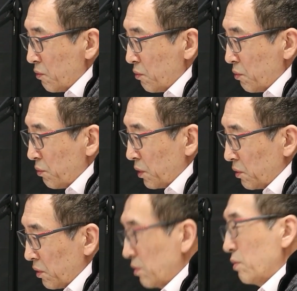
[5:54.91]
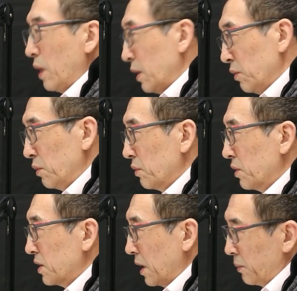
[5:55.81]
we try to use
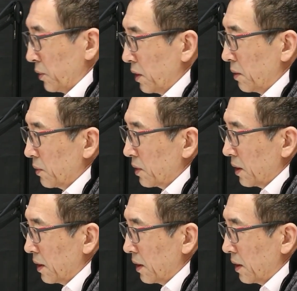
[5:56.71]
the same terms,